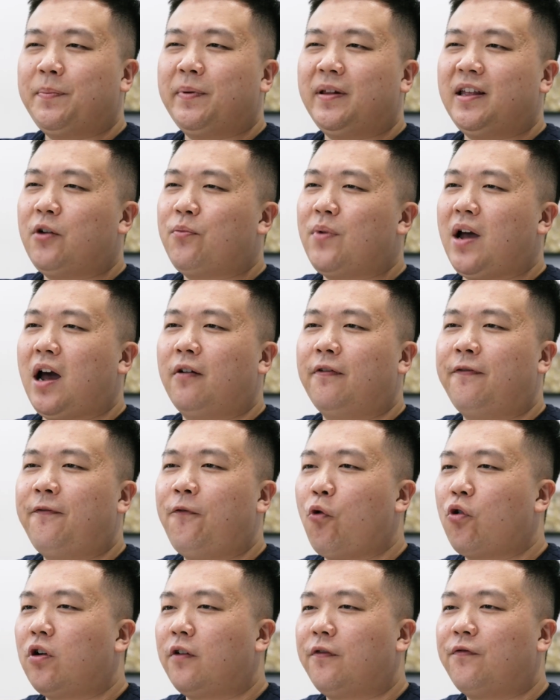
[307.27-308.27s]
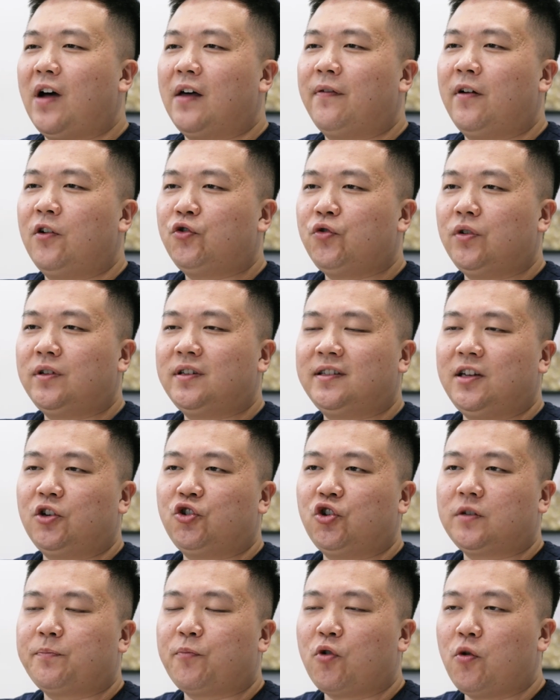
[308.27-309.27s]
typically around 4 to 500
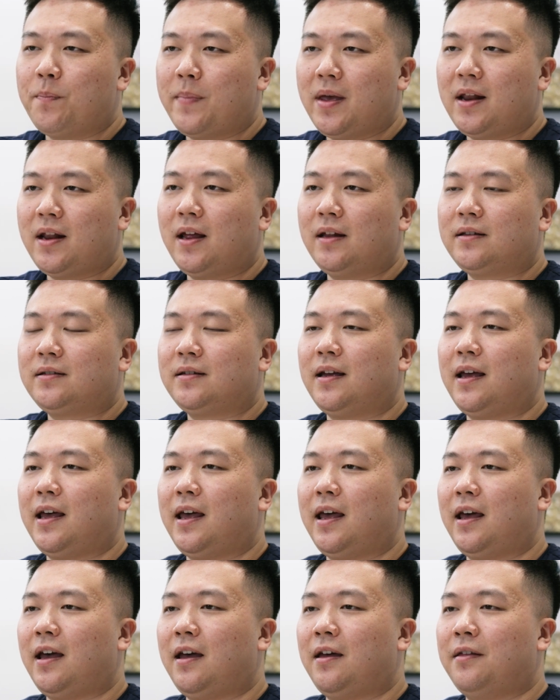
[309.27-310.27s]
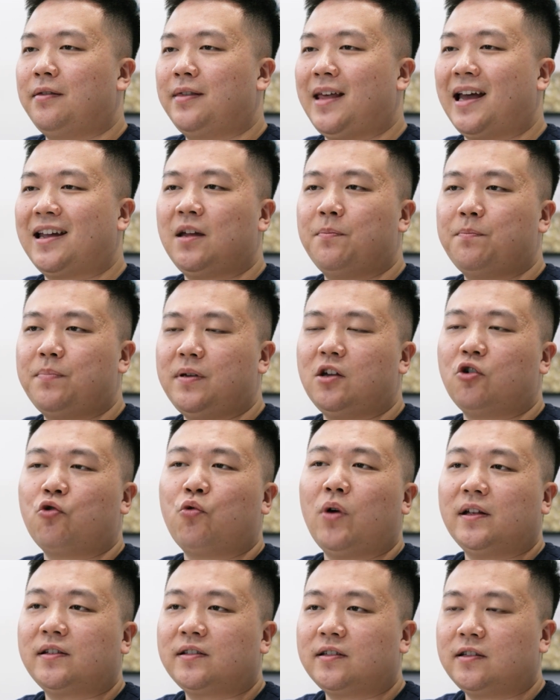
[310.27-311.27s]
stitches per minute, and that can be
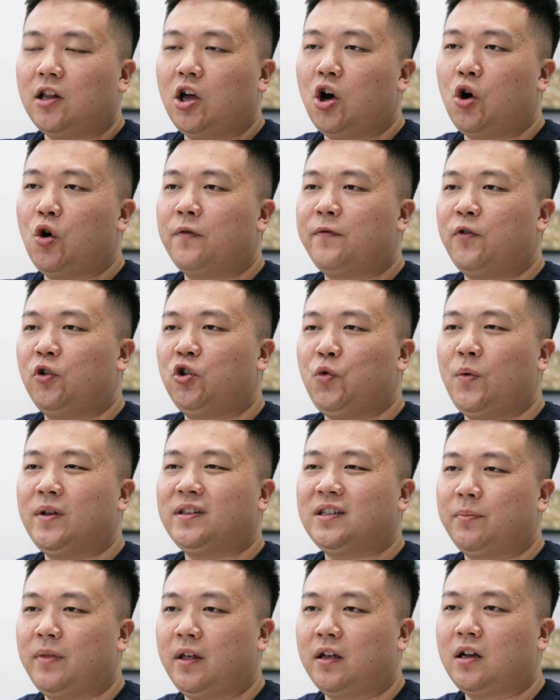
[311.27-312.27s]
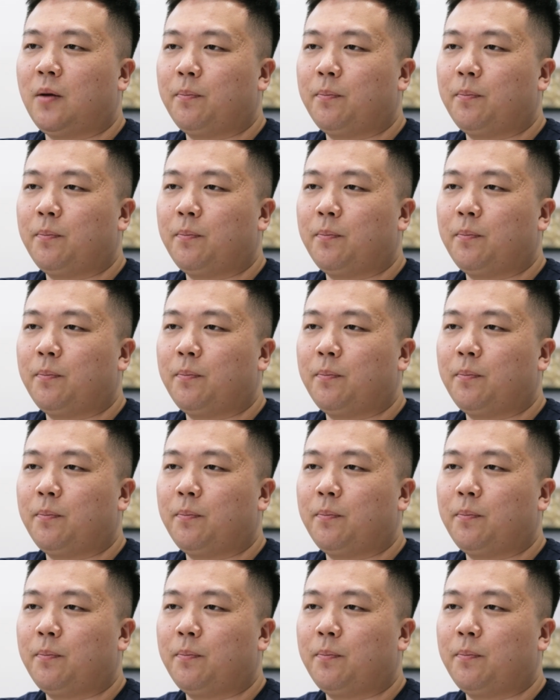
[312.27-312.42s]
quite slow if you're doing something